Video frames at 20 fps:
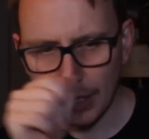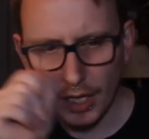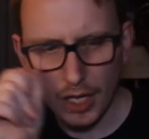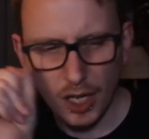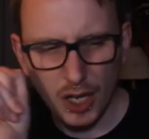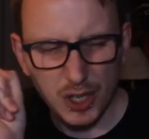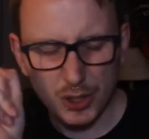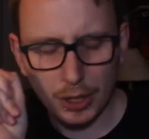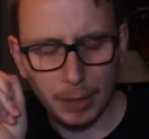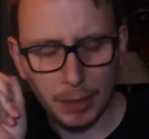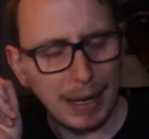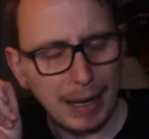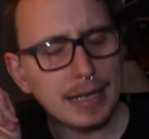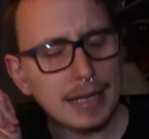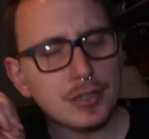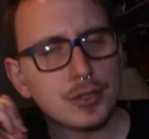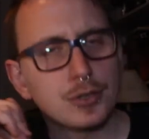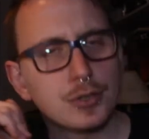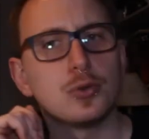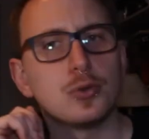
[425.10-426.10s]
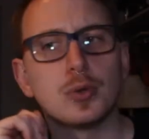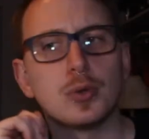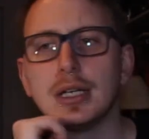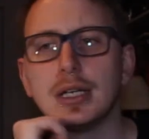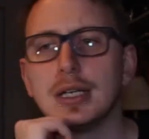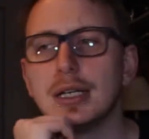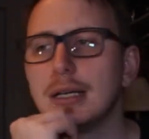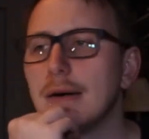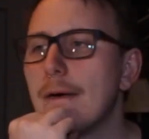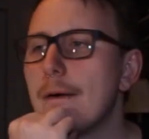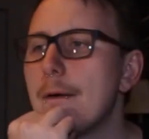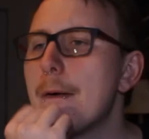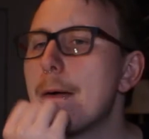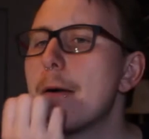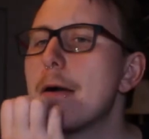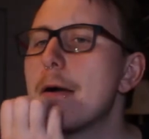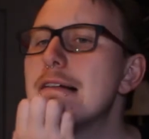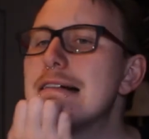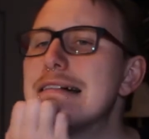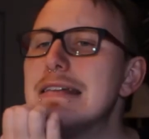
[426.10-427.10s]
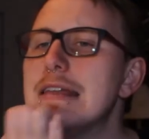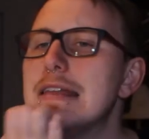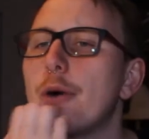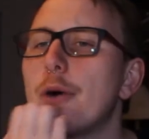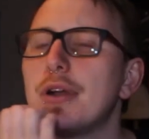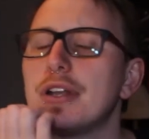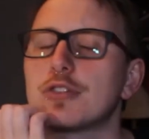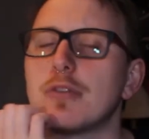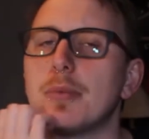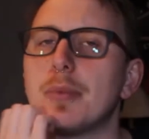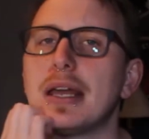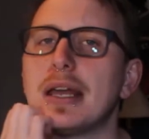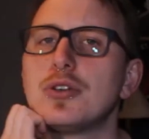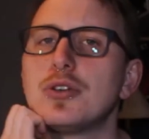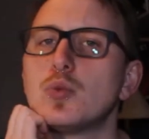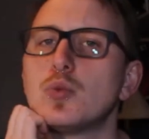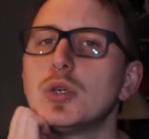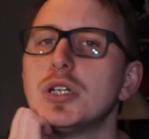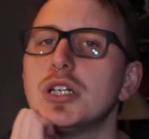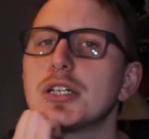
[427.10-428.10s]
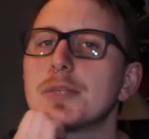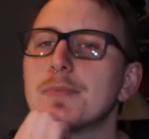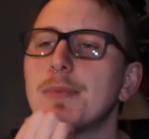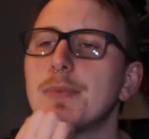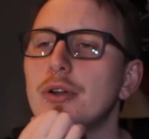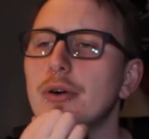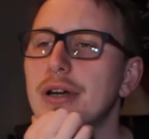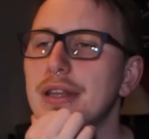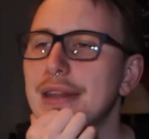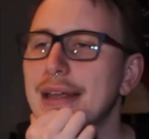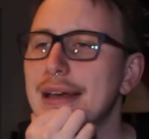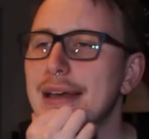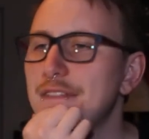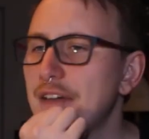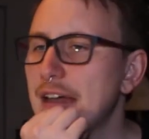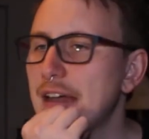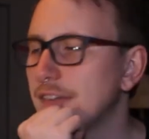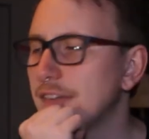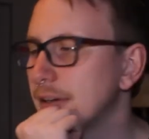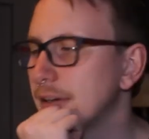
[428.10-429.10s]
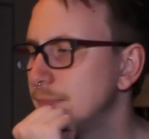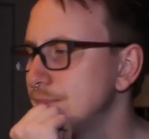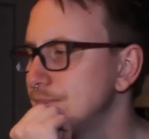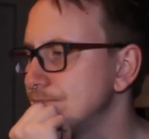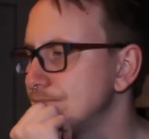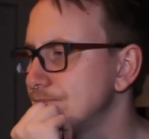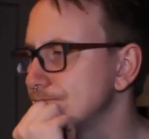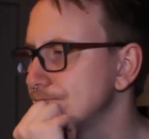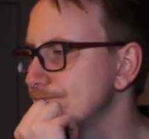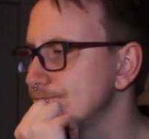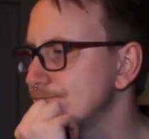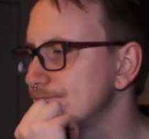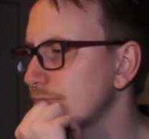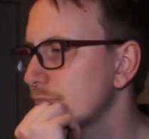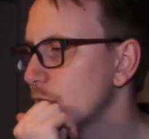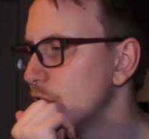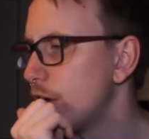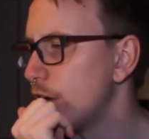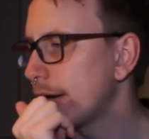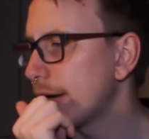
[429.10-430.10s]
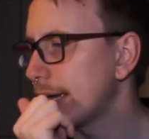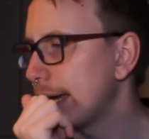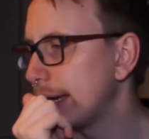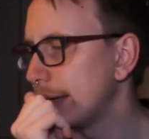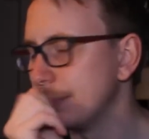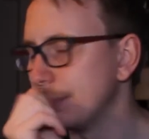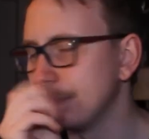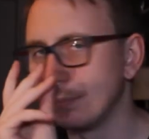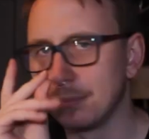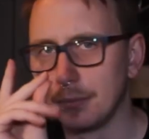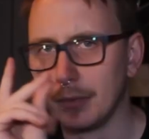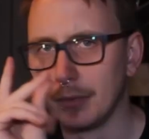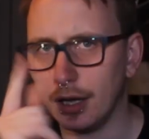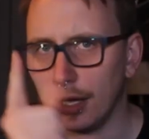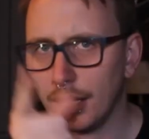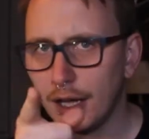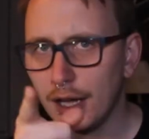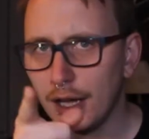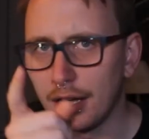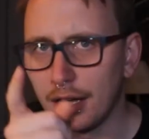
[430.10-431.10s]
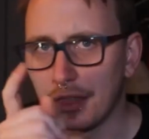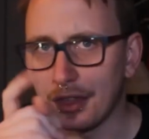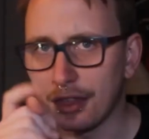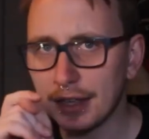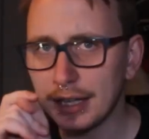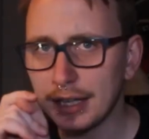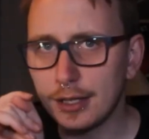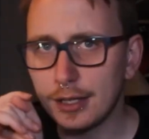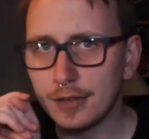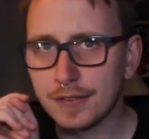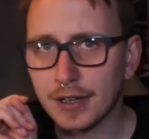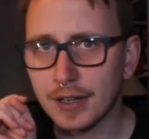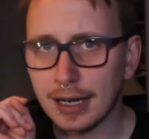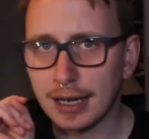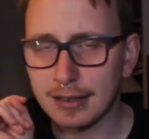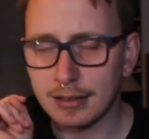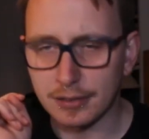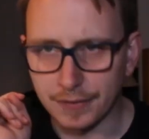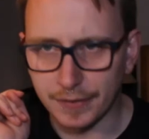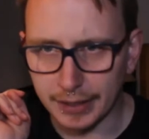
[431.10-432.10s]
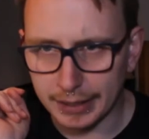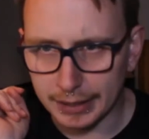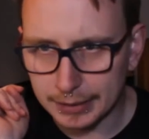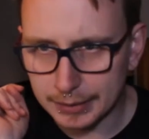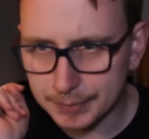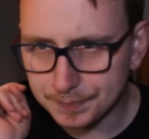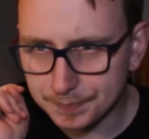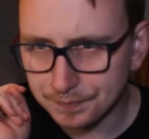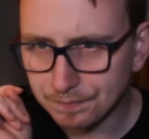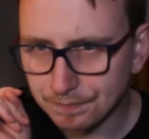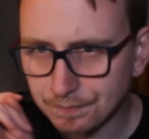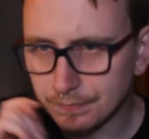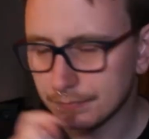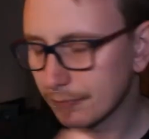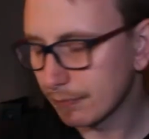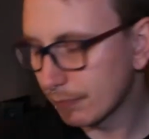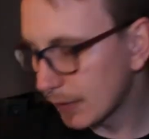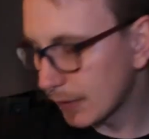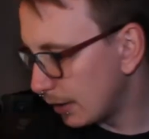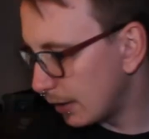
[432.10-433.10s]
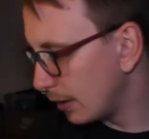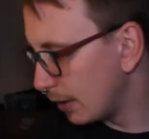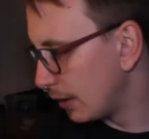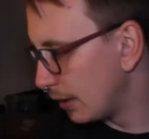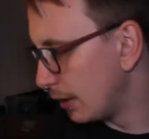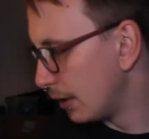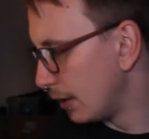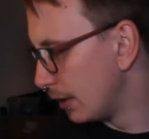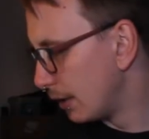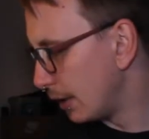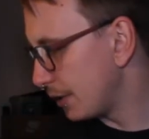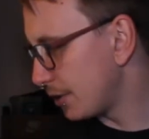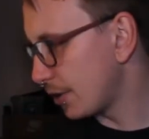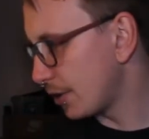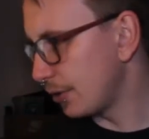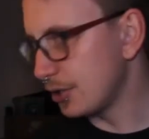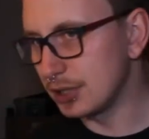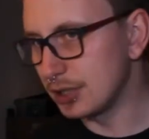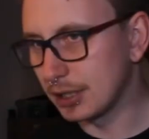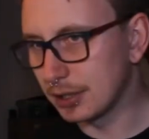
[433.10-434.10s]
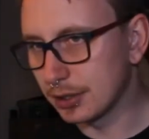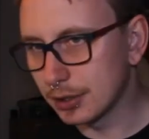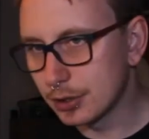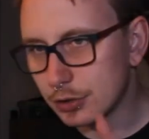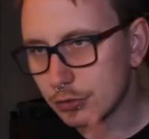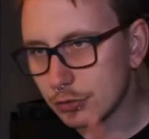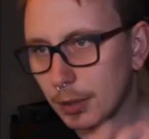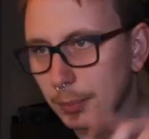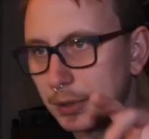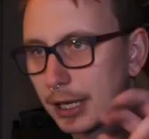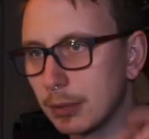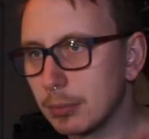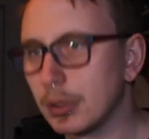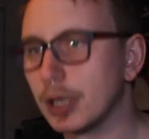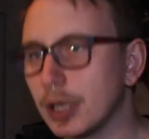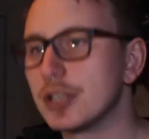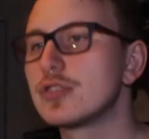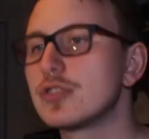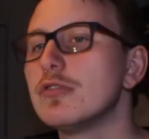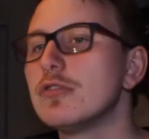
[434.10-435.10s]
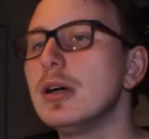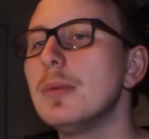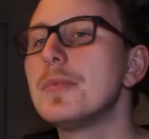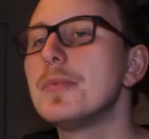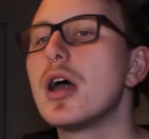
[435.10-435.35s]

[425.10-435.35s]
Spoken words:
So the plan to lower discrimination works, but not in their favour. Okay. Thank you for clarifying. And so I just need to scrub down my script.